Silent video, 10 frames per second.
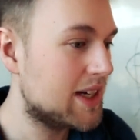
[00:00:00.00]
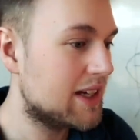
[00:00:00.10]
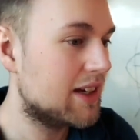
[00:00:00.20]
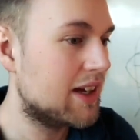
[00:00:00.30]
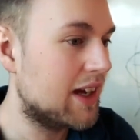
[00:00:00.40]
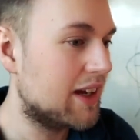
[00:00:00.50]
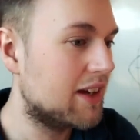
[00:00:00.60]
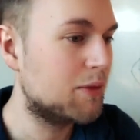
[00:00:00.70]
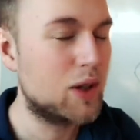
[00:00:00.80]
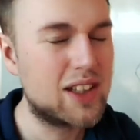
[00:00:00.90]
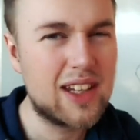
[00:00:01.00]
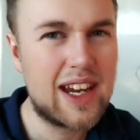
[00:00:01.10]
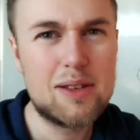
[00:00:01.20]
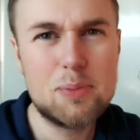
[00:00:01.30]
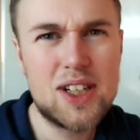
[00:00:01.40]
be, what
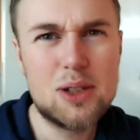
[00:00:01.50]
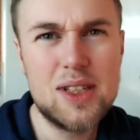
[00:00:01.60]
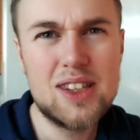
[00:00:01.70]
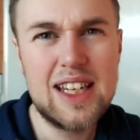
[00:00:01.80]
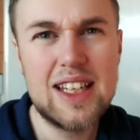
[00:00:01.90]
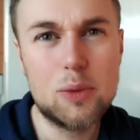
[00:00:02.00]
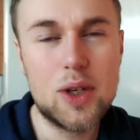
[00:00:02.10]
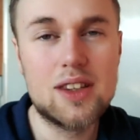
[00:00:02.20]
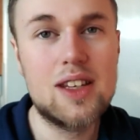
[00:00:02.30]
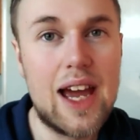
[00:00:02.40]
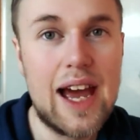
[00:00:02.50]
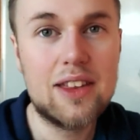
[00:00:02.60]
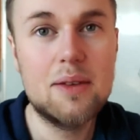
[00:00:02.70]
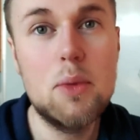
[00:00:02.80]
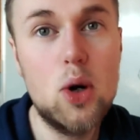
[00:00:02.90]
they appear to be dealing with
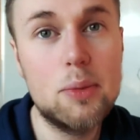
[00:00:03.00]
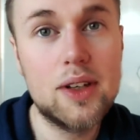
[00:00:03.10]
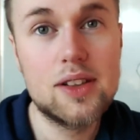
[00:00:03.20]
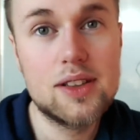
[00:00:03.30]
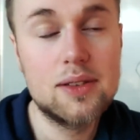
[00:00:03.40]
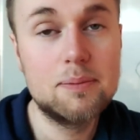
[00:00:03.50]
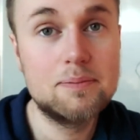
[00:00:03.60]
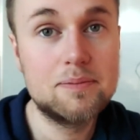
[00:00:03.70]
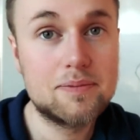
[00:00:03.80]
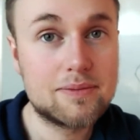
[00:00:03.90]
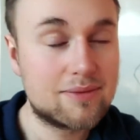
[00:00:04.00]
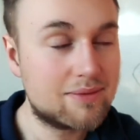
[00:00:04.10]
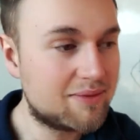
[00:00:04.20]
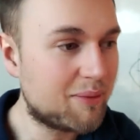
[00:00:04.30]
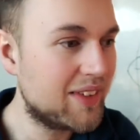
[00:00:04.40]
at the moment.
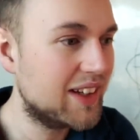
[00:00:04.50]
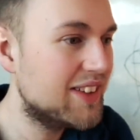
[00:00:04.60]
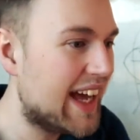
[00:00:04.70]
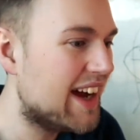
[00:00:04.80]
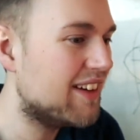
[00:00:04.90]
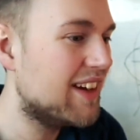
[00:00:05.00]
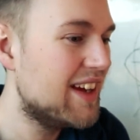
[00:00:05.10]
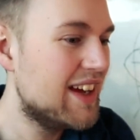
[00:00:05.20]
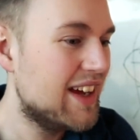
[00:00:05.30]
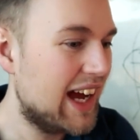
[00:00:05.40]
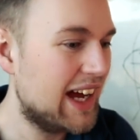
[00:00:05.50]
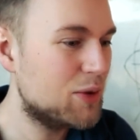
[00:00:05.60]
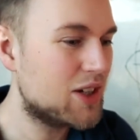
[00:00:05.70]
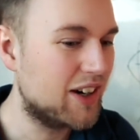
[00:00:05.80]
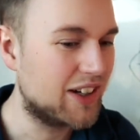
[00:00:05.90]
Now, I
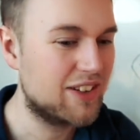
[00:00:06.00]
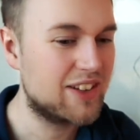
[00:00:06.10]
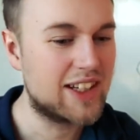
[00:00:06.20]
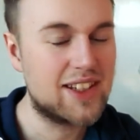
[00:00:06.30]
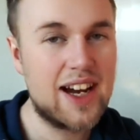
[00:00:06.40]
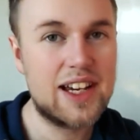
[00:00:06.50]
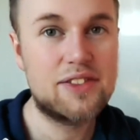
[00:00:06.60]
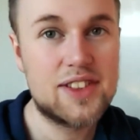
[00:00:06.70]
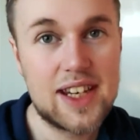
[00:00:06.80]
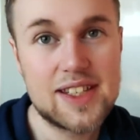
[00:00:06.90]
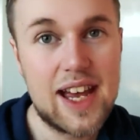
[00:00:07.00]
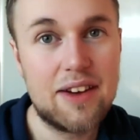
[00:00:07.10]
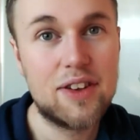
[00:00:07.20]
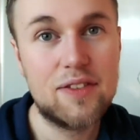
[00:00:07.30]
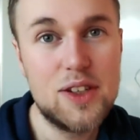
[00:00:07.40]
would argue that INFJs
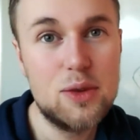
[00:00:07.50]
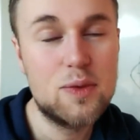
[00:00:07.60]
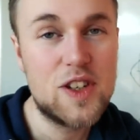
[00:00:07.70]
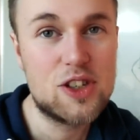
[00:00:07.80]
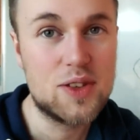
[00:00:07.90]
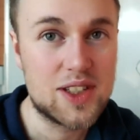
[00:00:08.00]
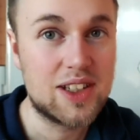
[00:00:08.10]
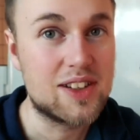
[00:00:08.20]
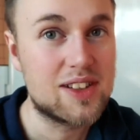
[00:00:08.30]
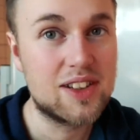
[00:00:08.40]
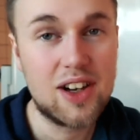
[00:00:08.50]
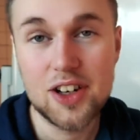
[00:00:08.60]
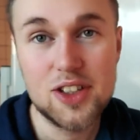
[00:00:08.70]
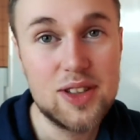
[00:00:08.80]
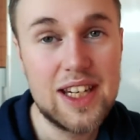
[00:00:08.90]
have a few visual signals that
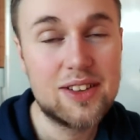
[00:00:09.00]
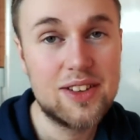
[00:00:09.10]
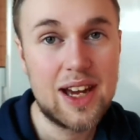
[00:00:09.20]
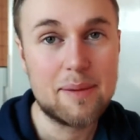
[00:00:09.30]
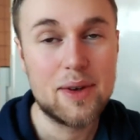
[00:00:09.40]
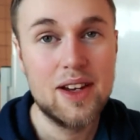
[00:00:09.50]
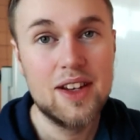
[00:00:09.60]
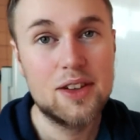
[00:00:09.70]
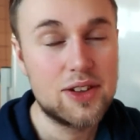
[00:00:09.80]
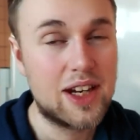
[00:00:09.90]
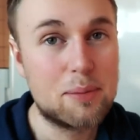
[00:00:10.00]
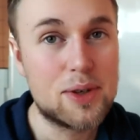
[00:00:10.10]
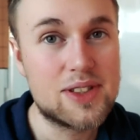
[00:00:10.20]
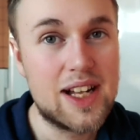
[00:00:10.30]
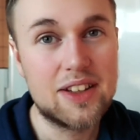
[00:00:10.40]
are unique to them, to their
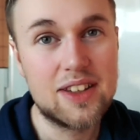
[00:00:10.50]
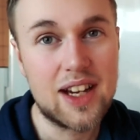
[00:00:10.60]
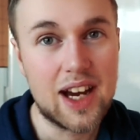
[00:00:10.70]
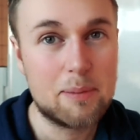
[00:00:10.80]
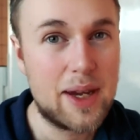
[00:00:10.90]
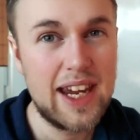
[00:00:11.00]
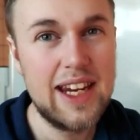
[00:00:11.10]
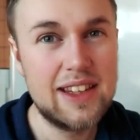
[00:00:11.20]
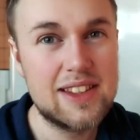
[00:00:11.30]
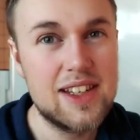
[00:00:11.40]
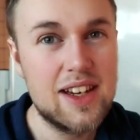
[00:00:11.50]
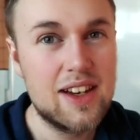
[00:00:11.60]
personality type. 8